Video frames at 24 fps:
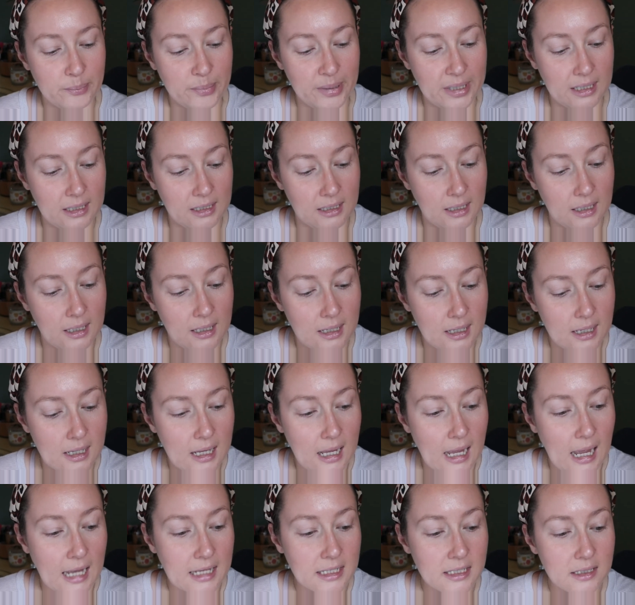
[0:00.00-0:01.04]
But
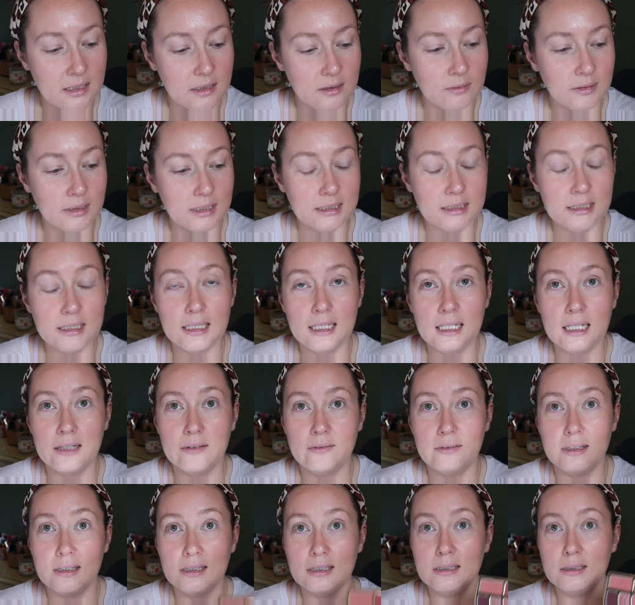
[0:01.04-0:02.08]
I still want to
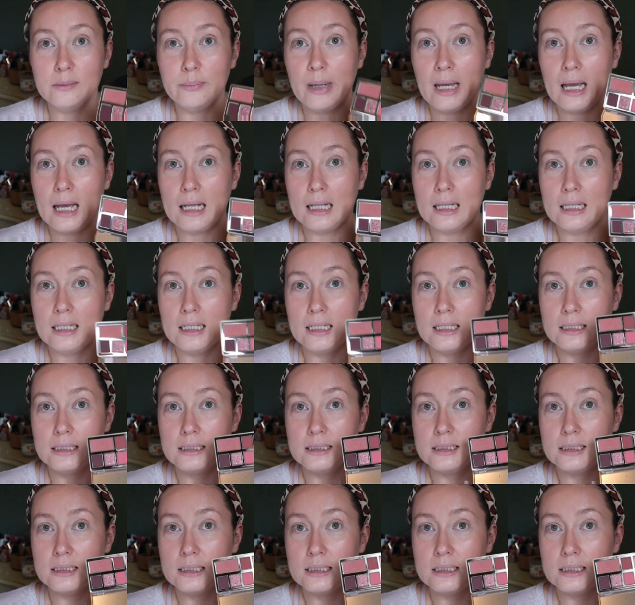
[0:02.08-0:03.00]
give this palette